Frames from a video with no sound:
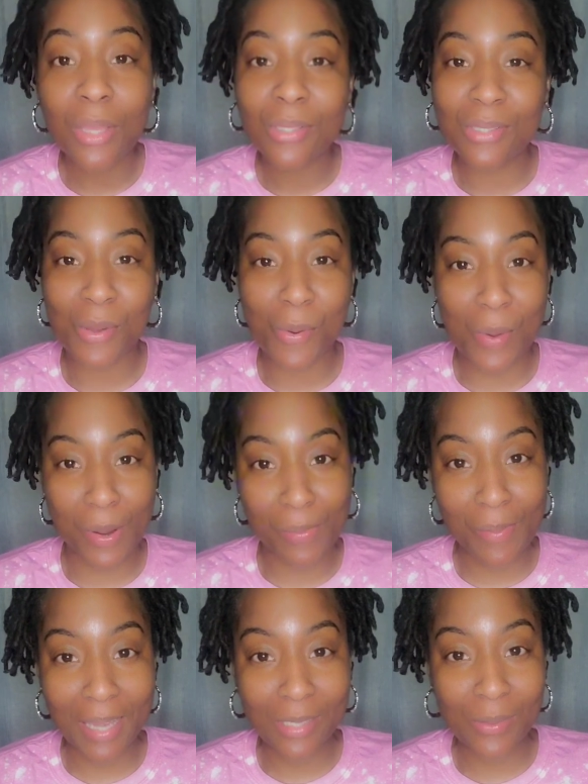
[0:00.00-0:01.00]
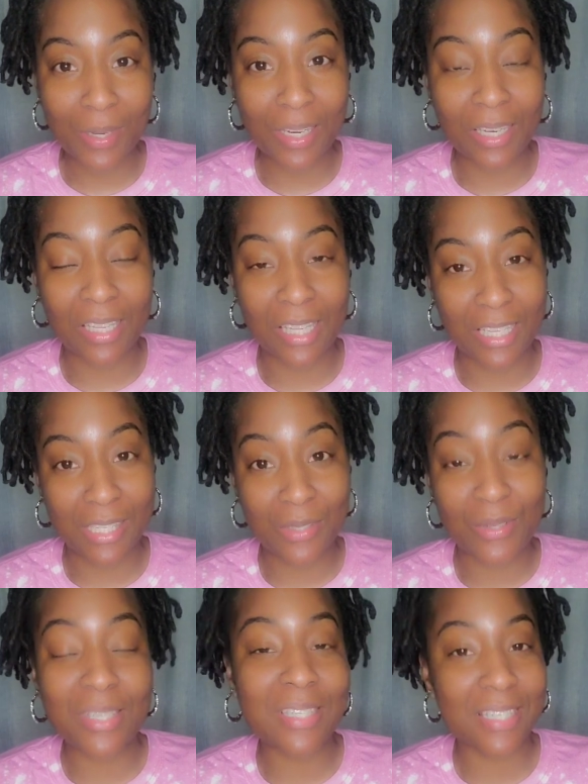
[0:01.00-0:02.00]
So welcome back to another
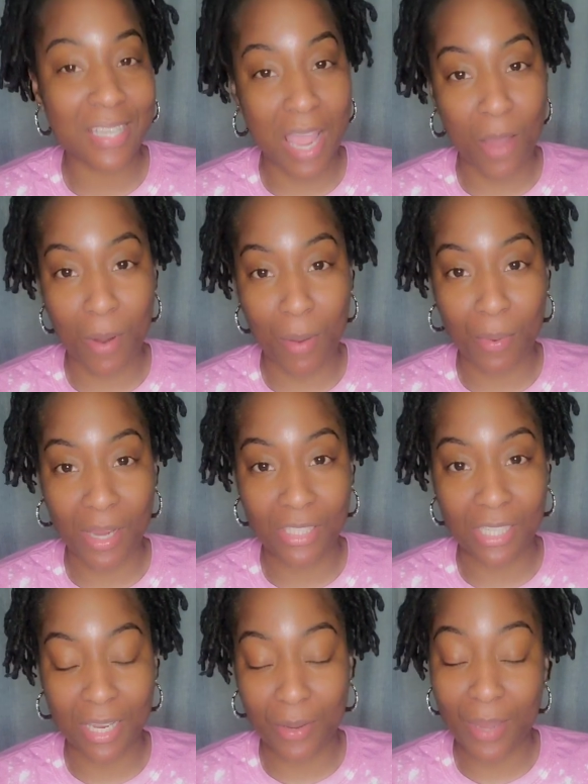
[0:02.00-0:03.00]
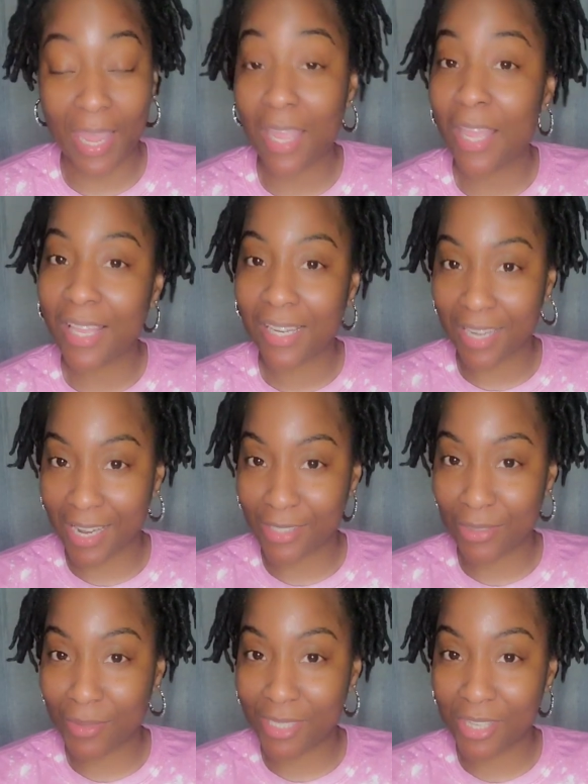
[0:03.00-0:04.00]
Easter DIY project, okay? Not
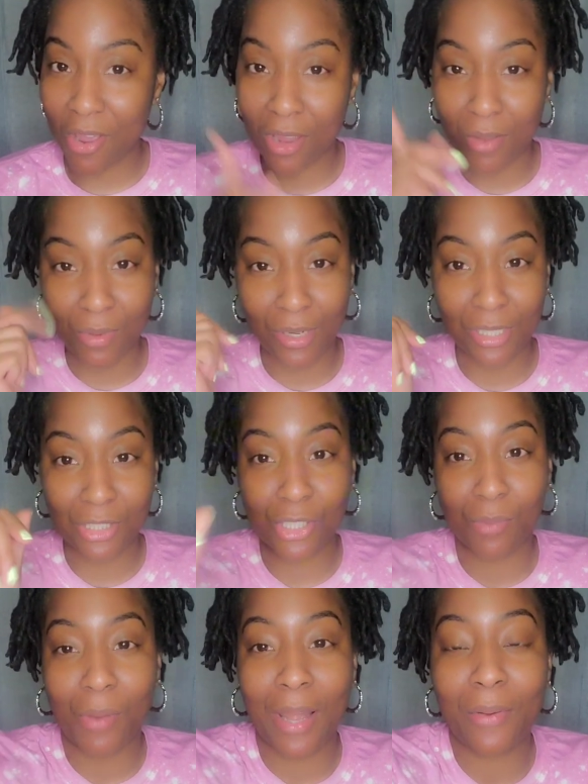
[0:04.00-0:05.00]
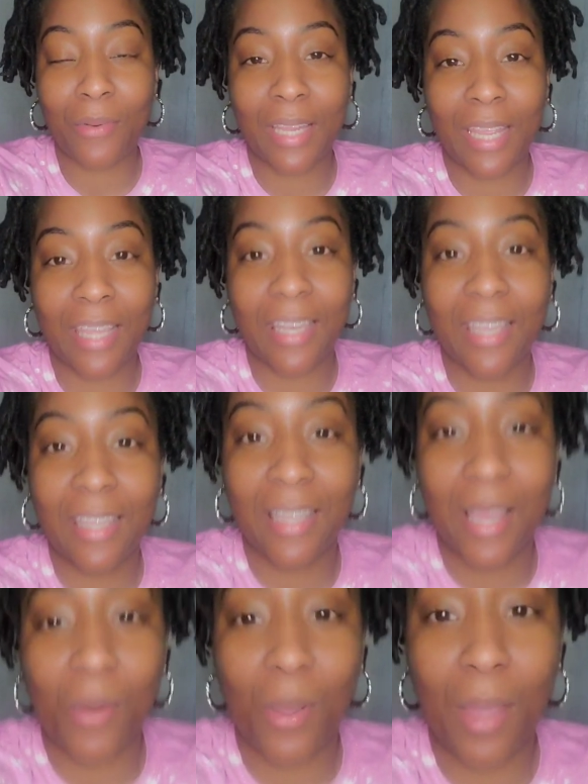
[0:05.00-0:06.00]
too much talking, we're going to jump right on in.
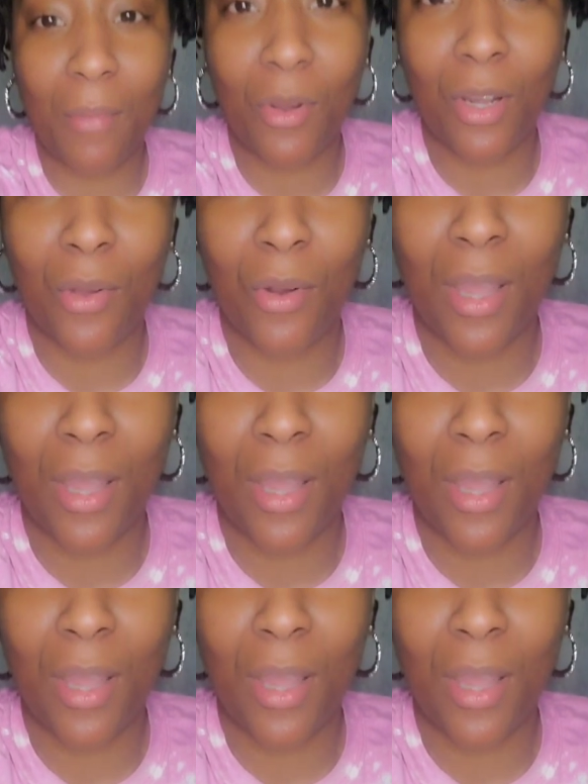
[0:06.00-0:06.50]
Okay, I'm going to go